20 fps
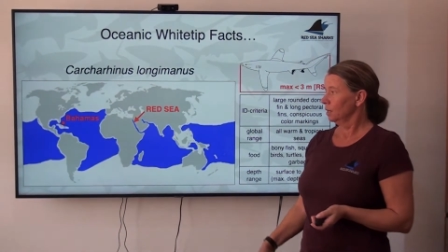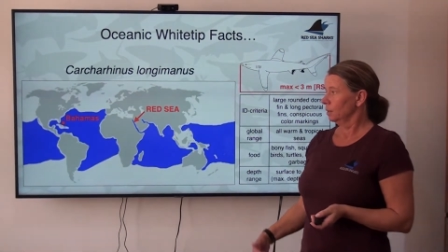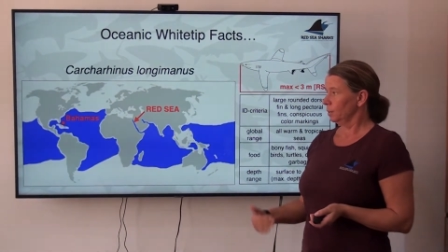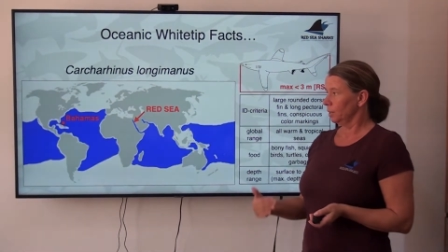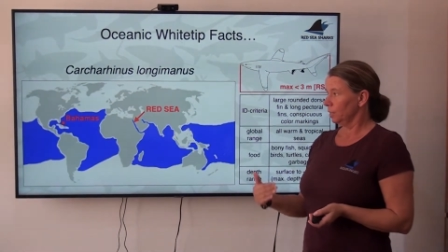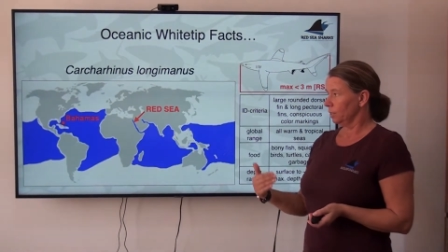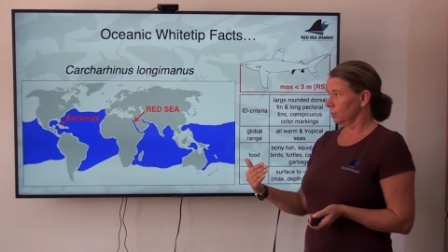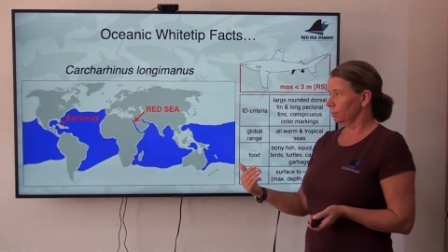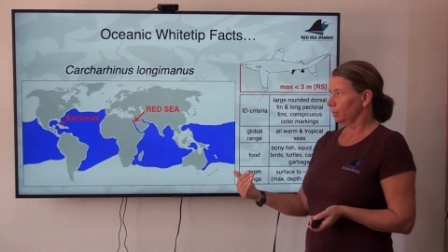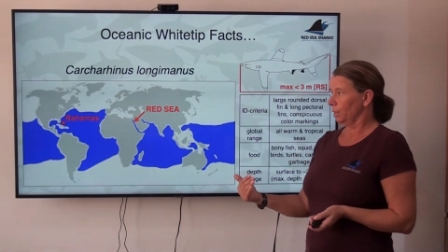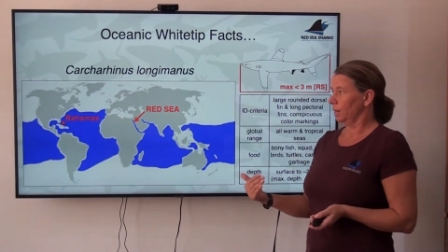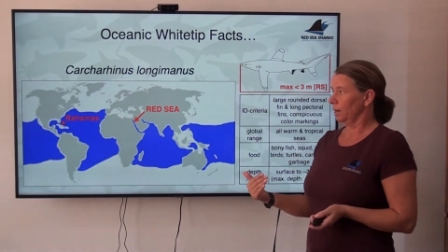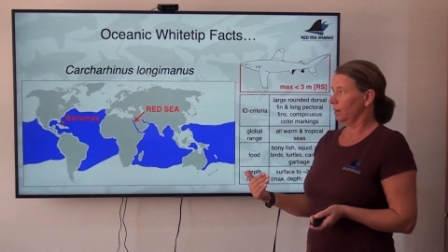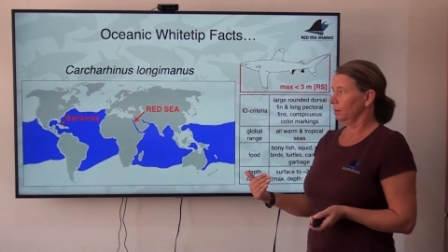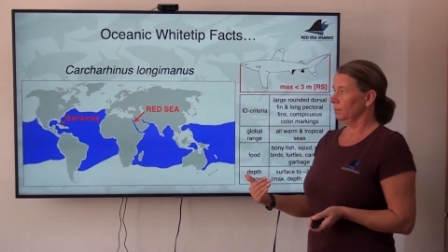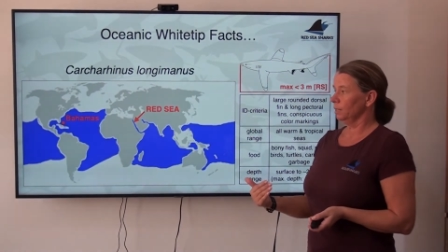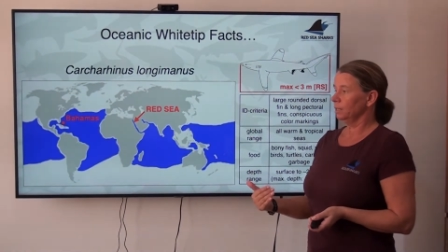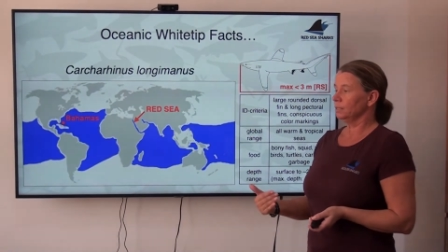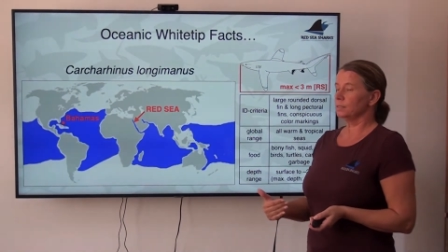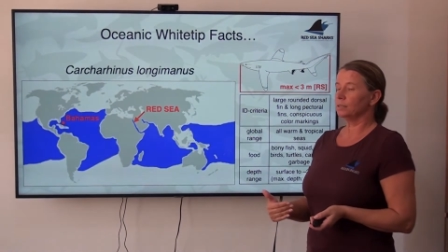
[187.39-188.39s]
But in the
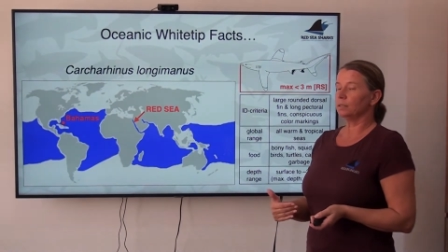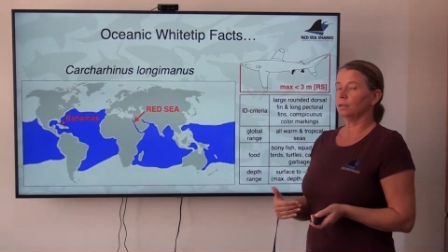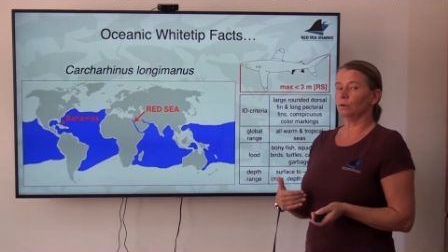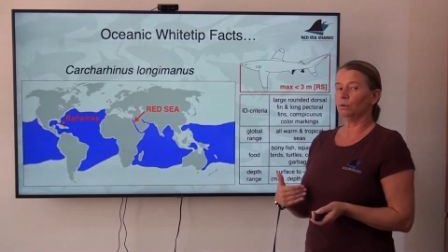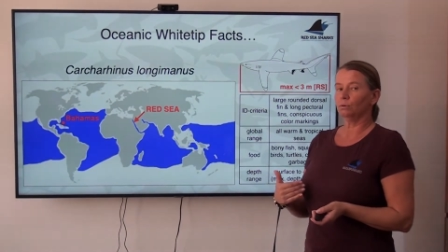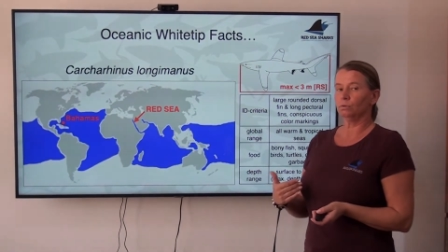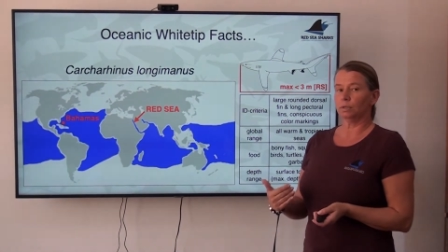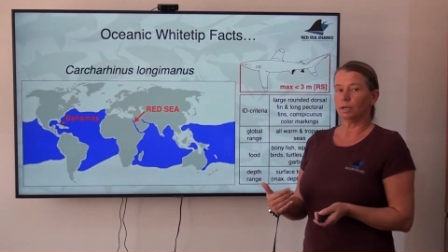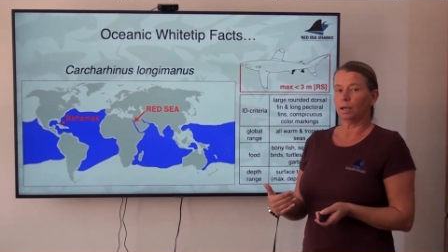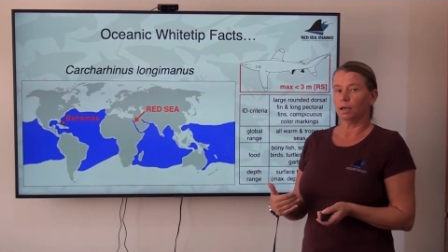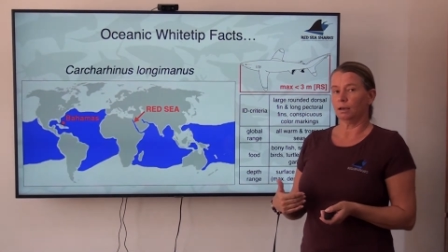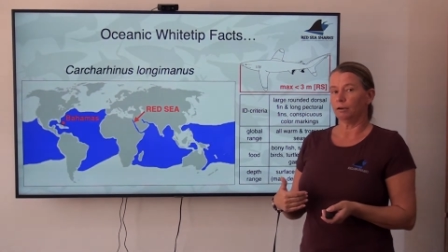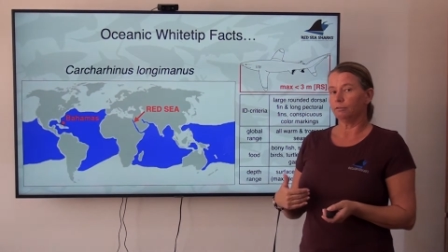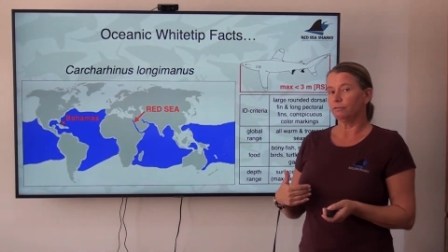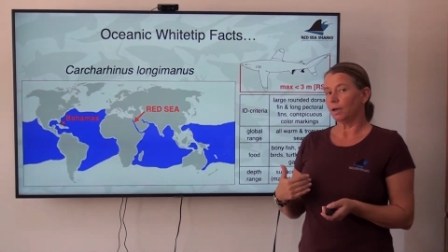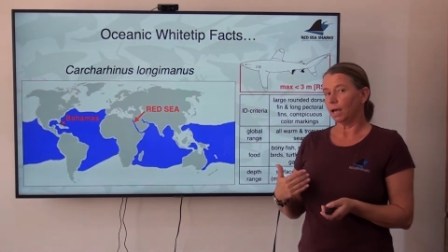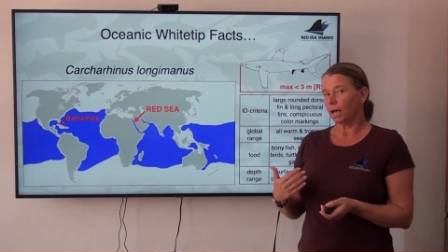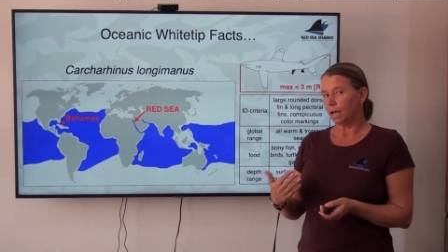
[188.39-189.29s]
Bahamas, they only have